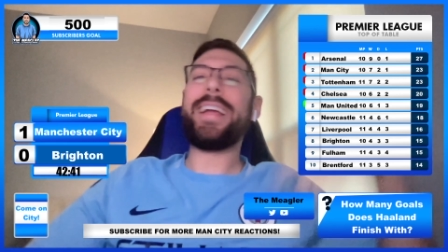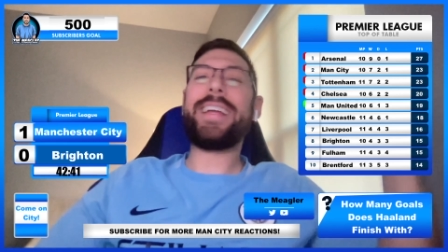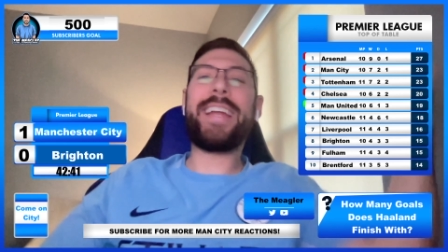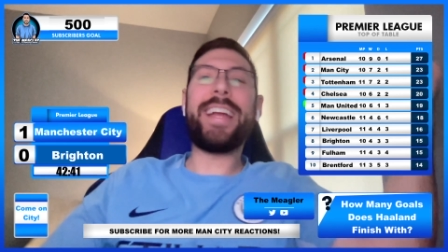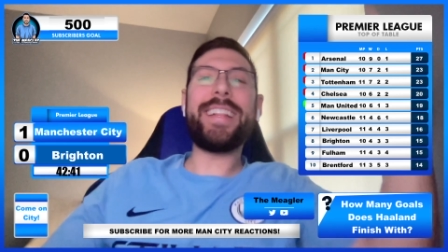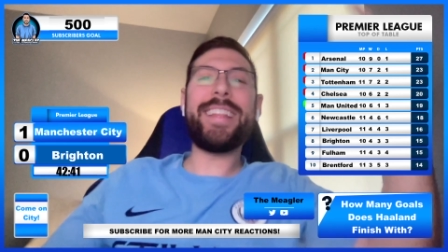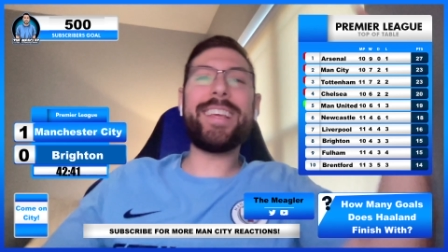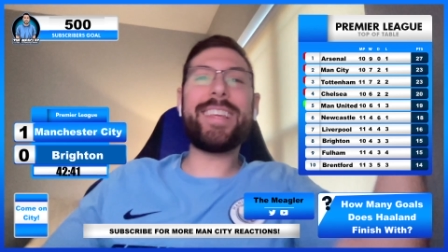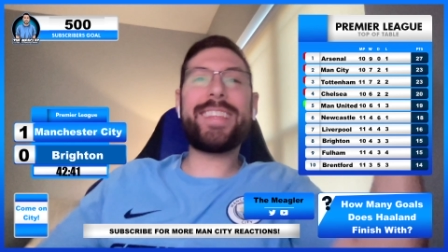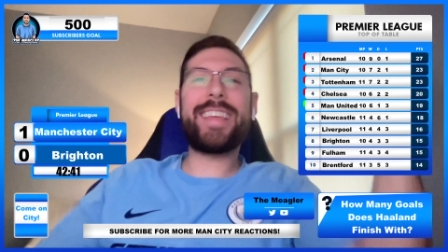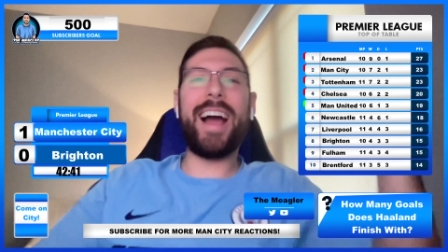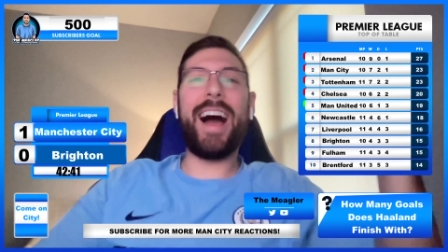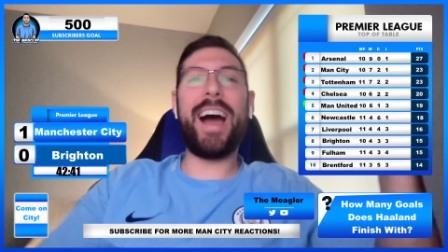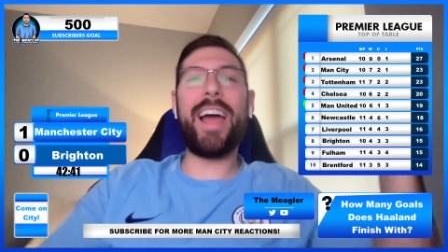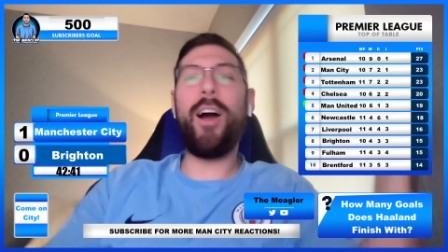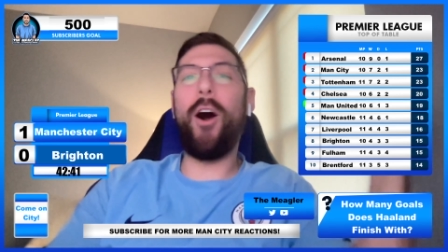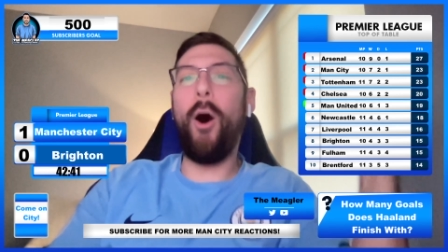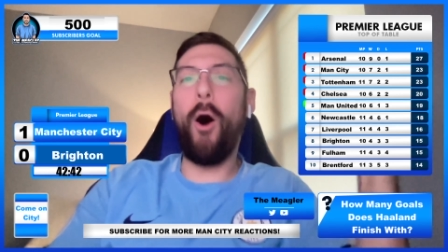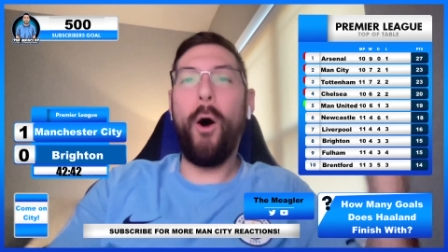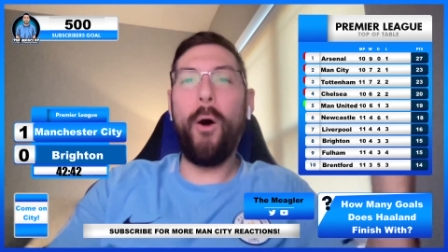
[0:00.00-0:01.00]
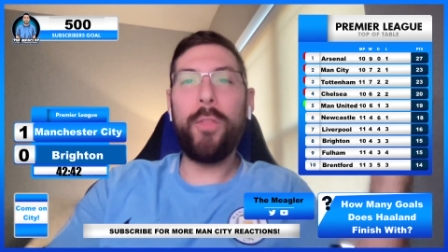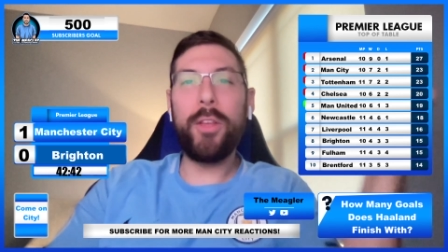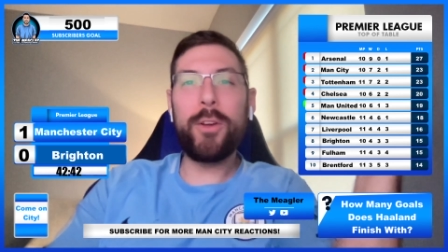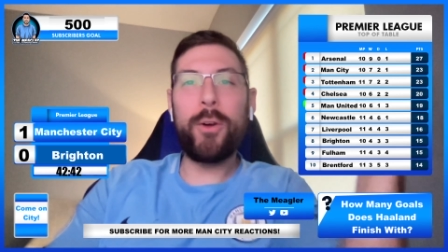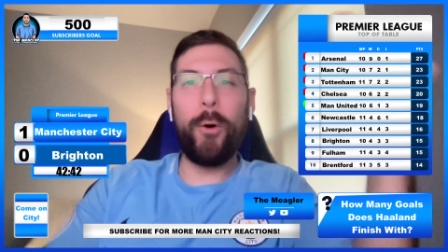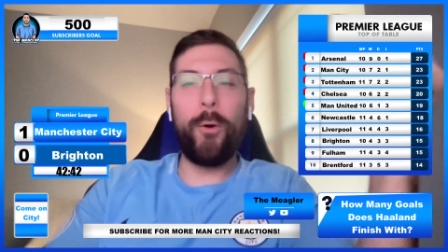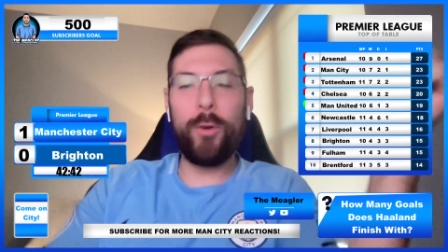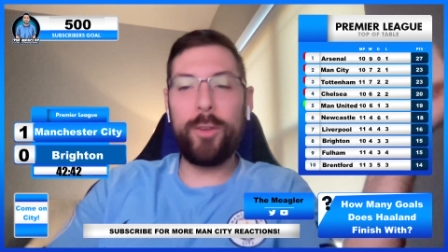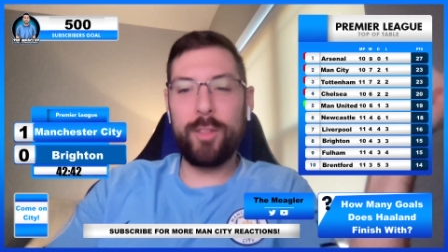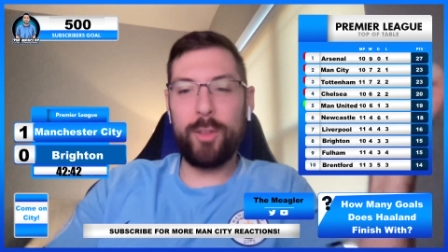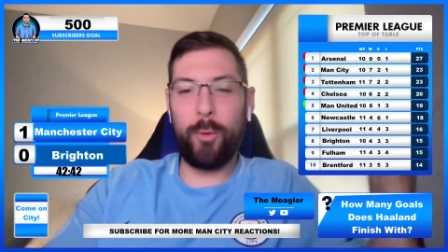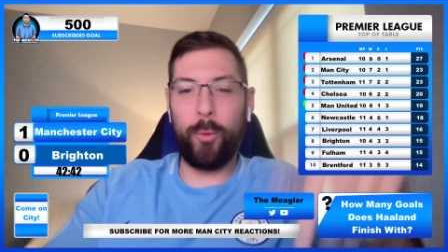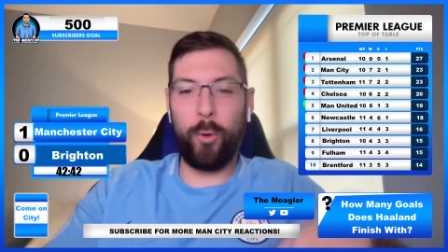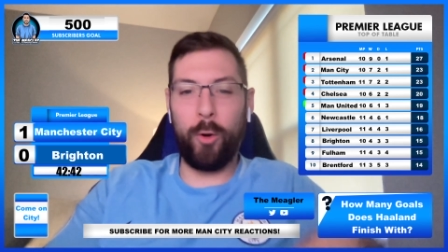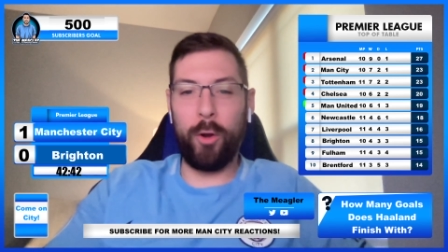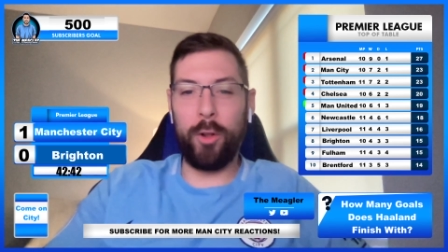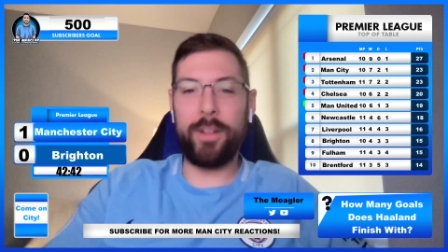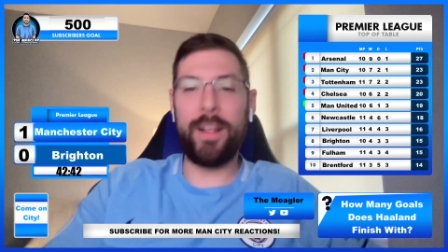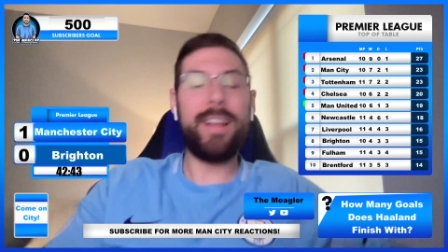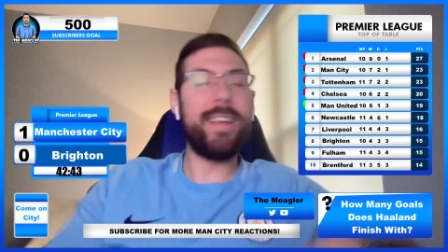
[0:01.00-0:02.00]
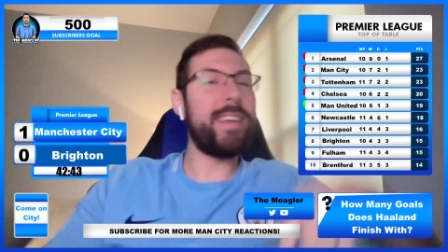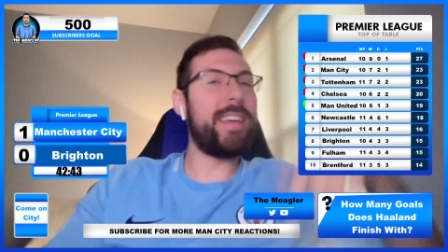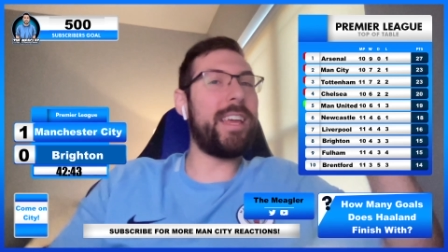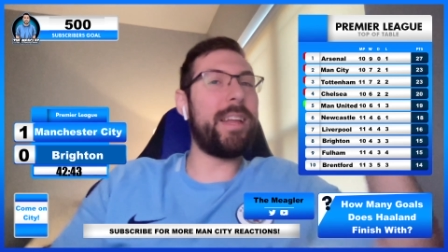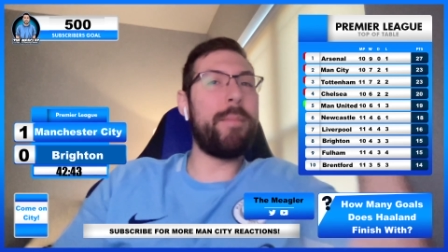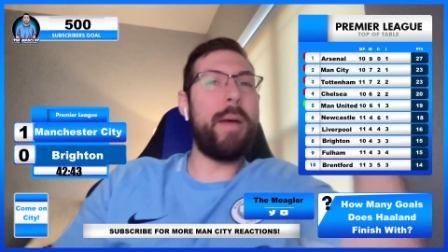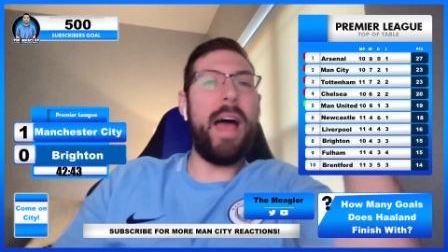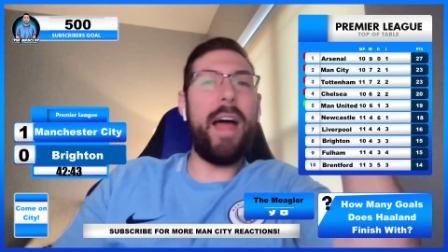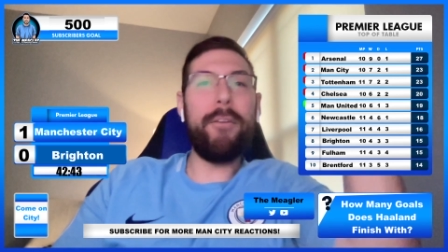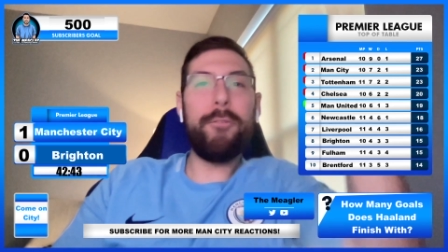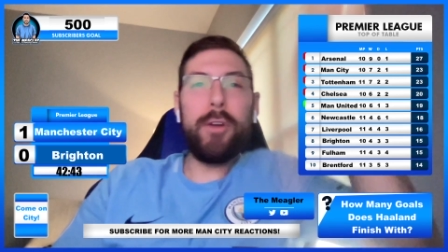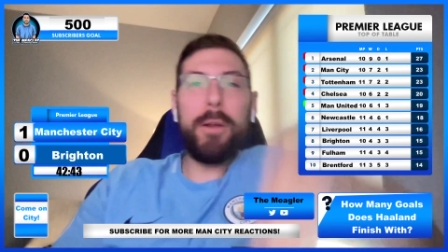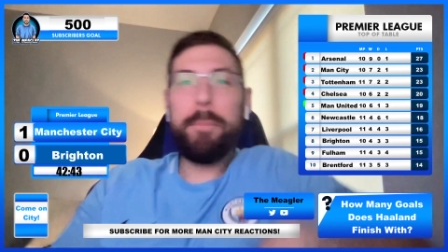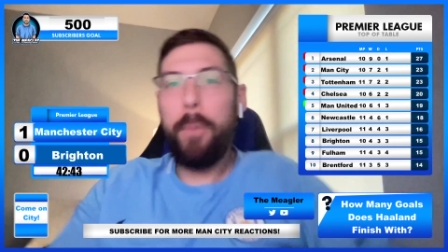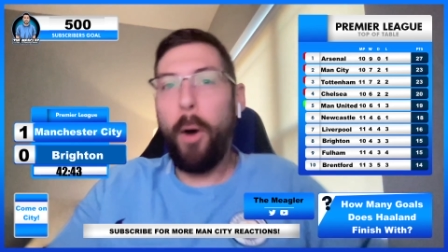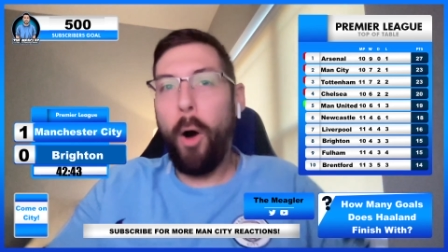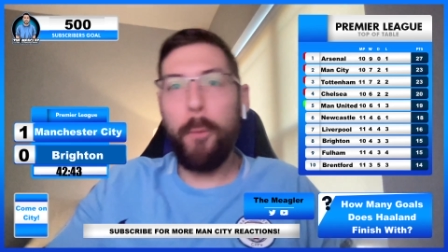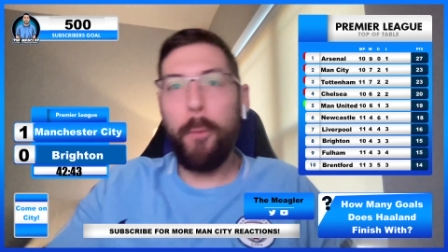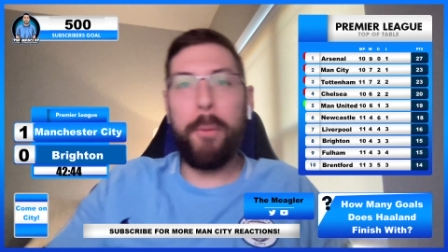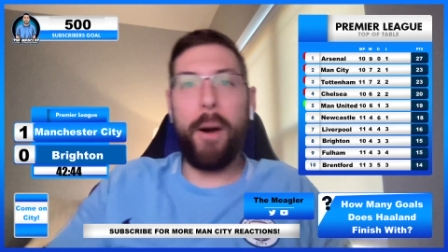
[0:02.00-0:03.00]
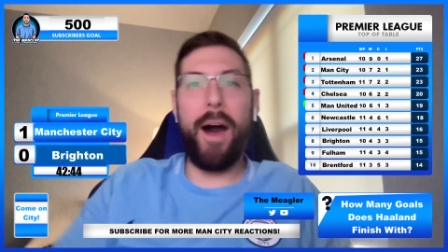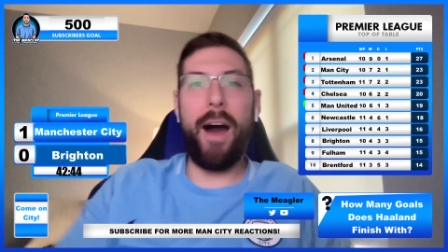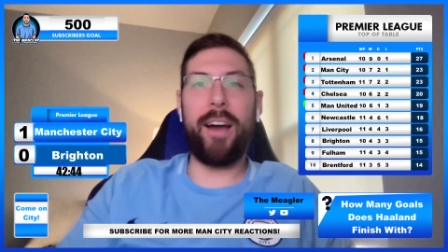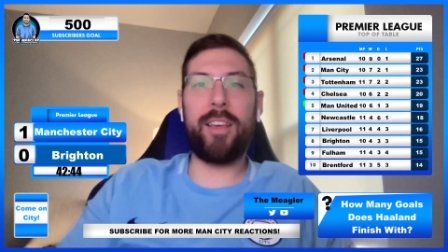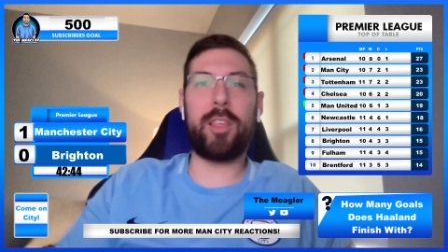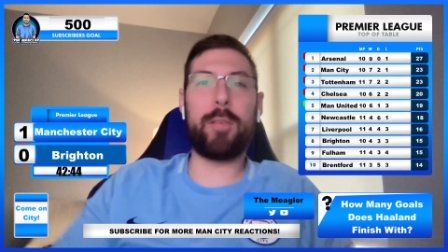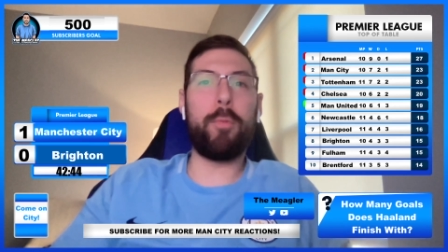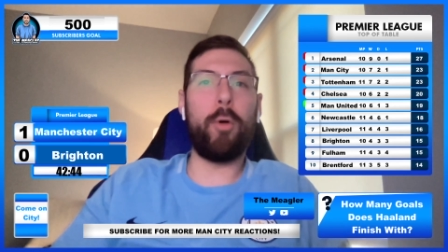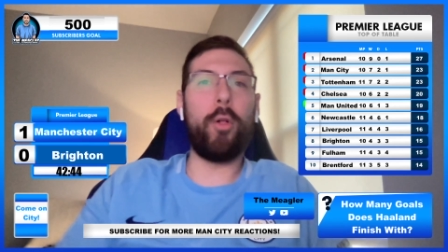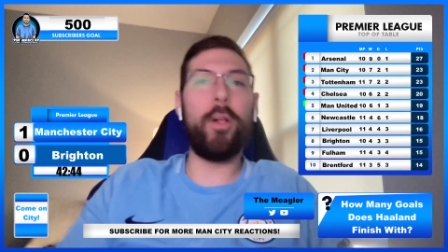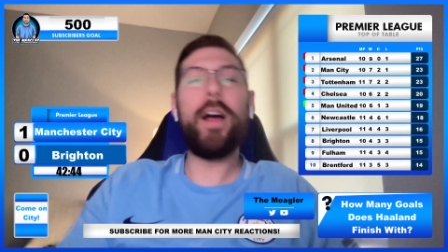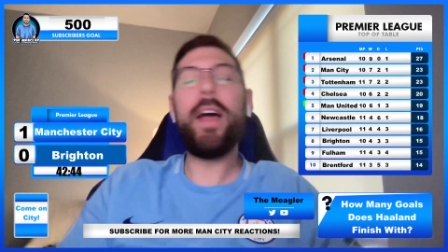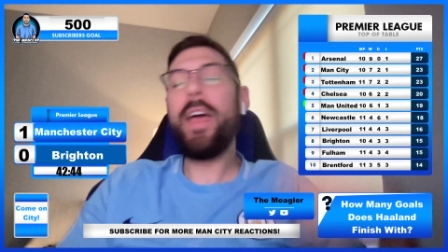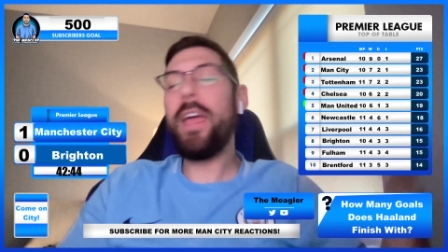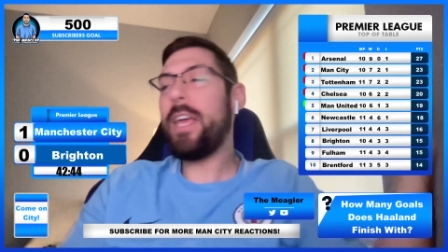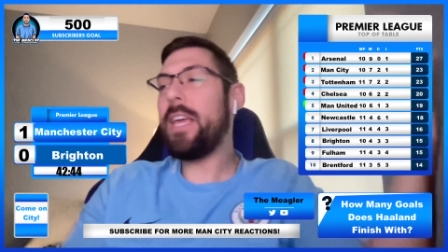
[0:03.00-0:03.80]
Give this guy all the goals in the world. Get him every ball possible.